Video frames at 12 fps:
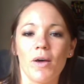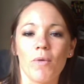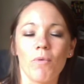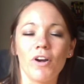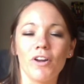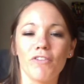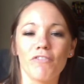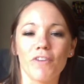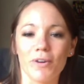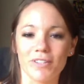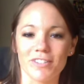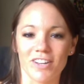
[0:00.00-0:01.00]
what are you
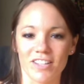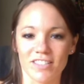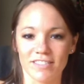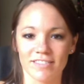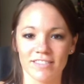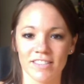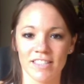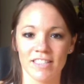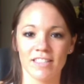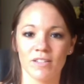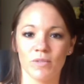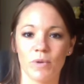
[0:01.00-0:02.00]
focused on
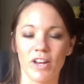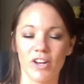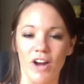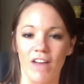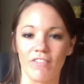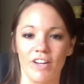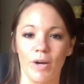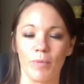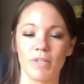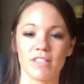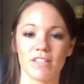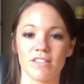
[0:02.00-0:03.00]
in your AdvoCare
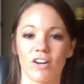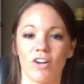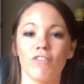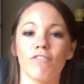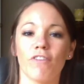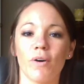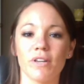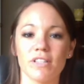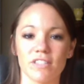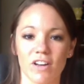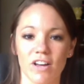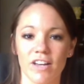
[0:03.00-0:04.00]
business? Are you
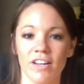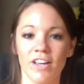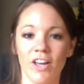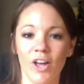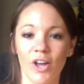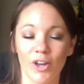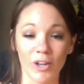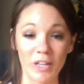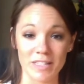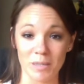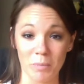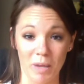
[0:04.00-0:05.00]
focused on
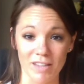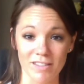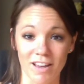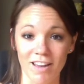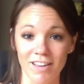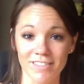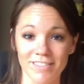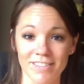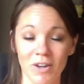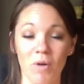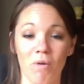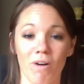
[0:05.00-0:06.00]
cookies and pizza?
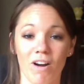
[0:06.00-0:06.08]
Or